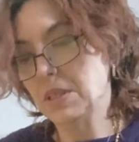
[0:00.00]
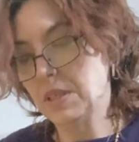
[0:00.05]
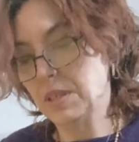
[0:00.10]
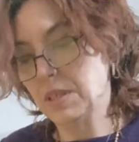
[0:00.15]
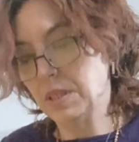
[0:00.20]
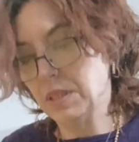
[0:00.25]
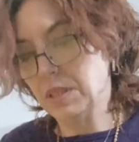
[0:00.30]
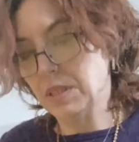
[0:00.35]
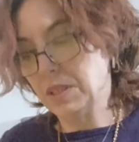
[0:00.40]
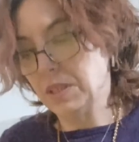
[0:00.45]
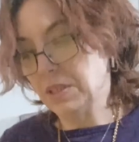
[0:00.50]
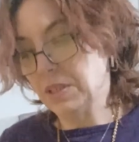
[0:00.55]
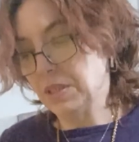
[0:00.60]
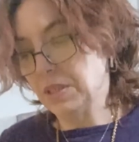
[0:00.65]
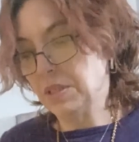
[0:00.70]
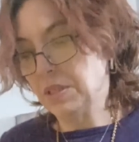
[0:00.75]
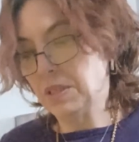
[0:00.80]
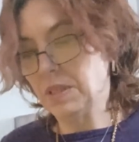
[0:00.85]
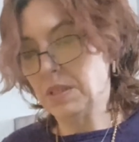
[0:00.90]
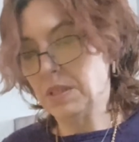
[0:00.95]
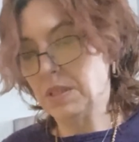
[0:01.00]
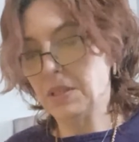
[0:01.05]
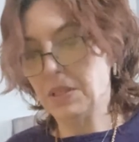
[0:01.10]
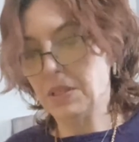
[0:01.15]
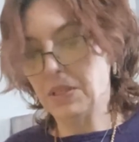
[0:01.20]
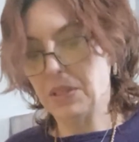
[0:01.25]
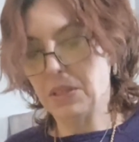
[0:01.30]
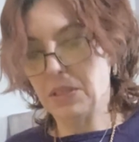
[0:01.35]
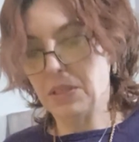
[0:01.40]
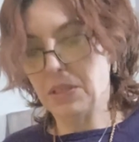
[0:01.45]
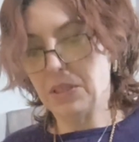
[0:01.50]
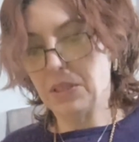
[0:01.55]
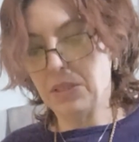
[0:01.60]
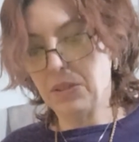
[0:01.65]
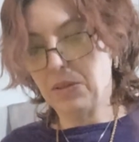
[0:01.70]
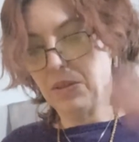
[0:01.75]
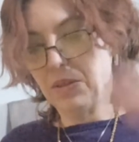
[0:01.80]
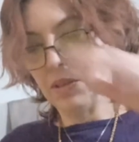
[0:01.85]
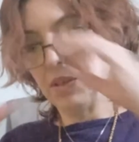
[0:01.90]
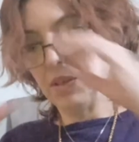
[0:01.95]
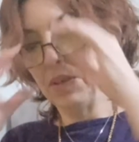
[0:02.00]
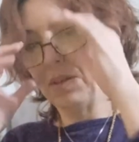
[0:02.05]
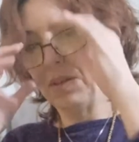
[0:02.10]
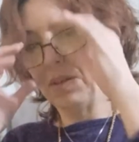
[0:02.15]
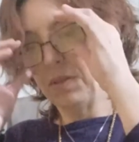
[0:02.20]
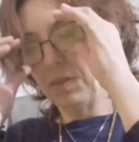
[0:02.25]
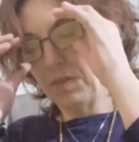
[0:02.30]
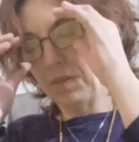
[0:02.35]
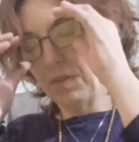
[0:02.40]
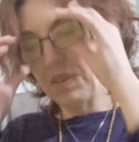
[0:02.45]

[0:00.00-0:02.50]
Alright. There we go.